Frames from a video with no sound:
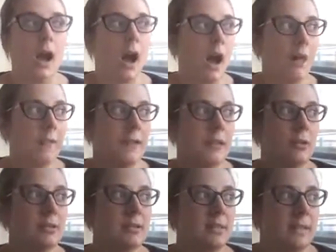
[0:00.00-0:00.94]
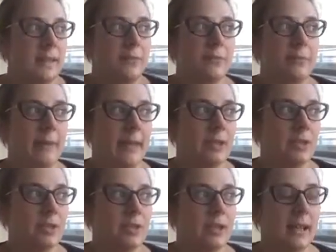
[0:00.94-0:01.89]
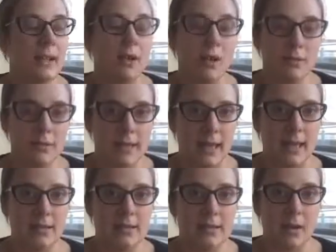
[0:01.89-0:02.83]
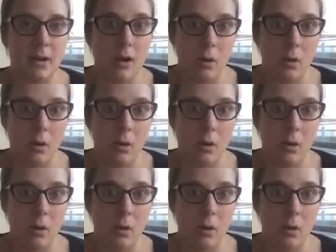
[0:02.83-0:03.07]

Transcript: Are they using the information in context,